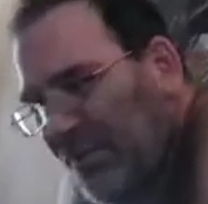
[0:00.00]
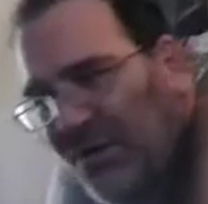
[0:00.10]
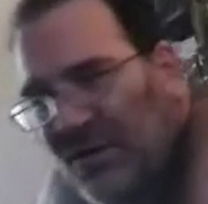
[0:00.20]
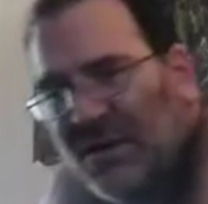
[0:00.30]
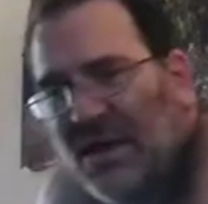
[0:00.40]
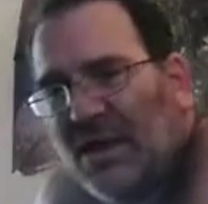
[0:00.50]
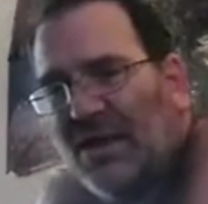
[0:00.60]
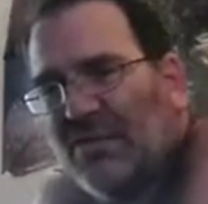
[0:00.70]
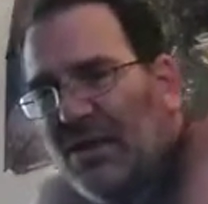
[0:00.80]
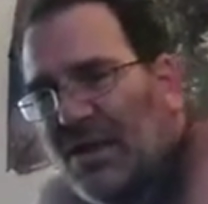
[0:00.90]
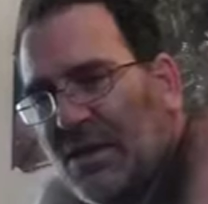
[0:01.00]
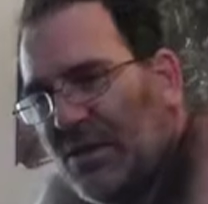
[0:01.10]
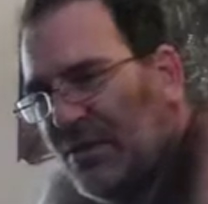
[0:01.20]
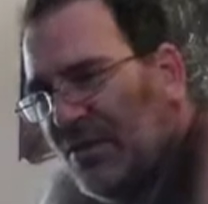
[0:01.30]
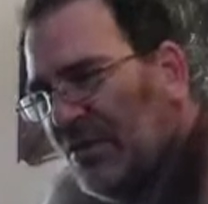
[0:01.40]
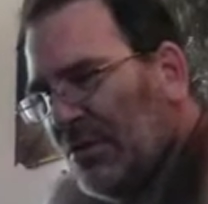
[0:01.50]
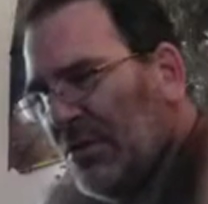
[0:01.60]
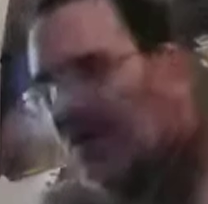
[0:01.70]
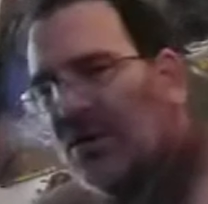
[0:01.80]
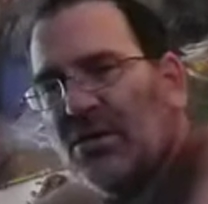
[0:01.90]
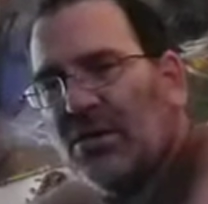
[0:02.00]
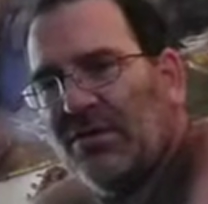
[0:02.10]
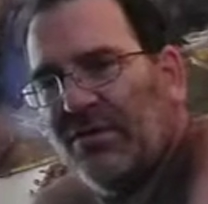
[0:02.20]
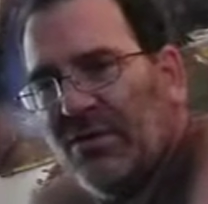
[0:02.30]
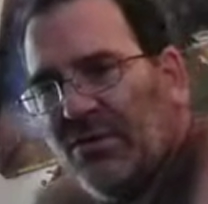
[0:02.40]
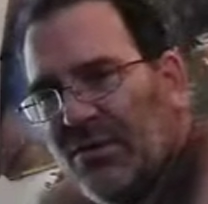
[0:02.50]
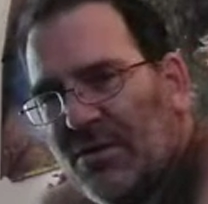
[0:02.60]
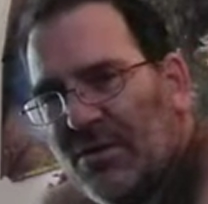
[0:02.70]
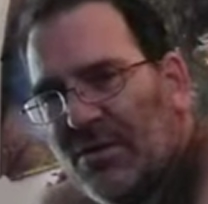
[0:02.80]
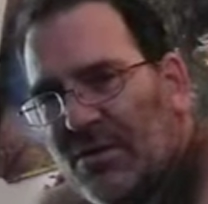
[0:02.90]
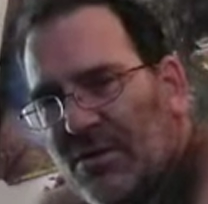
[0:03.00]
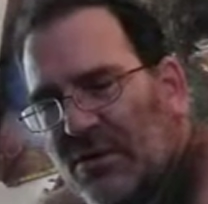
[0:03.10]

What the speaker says: for a second, man. 2 viewers.